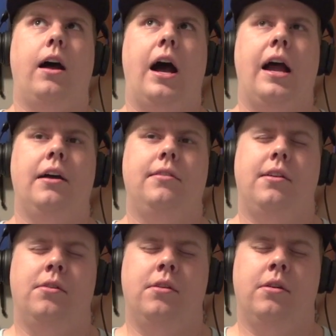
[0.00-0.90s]
I honestly
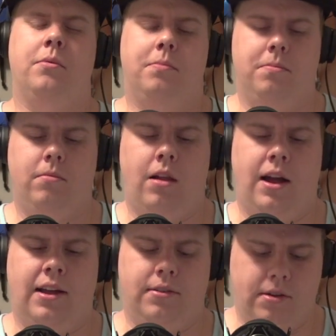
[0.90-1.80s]
don't know.
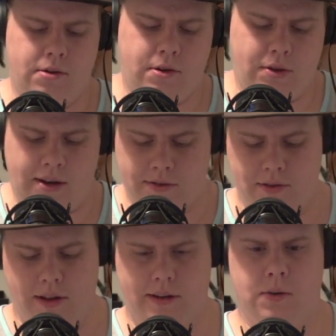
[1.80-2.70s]
I honestly don't know the answer
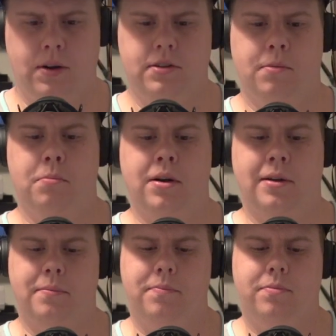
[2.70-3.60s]
to that question.
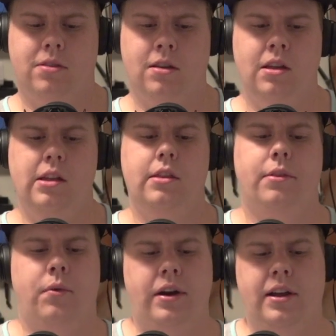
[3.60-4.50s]
But
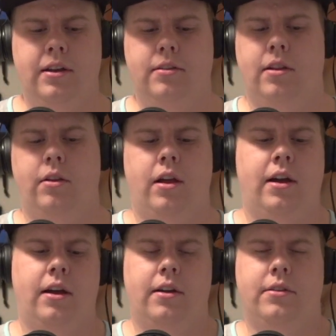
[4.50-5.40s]
right now,
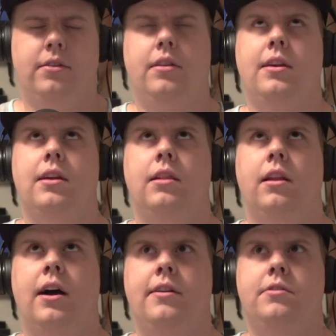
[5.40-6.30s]
the
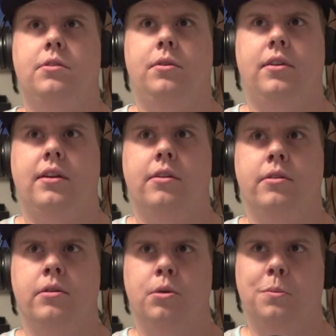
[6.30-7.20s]
logical thing to
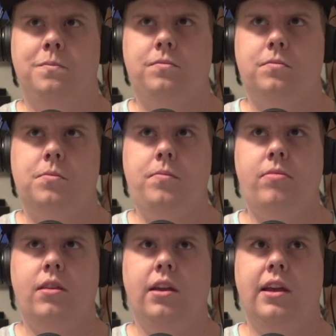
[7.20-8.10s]
do
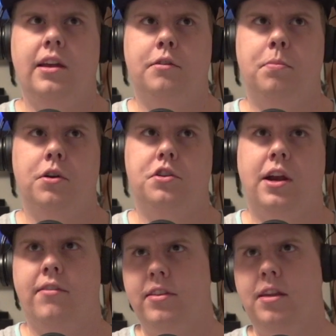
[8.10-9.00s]
is push
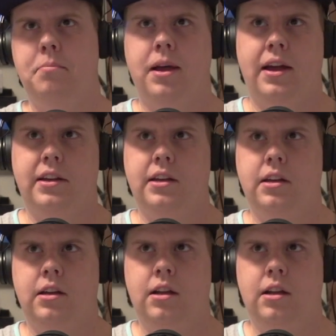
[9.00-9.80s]
everything back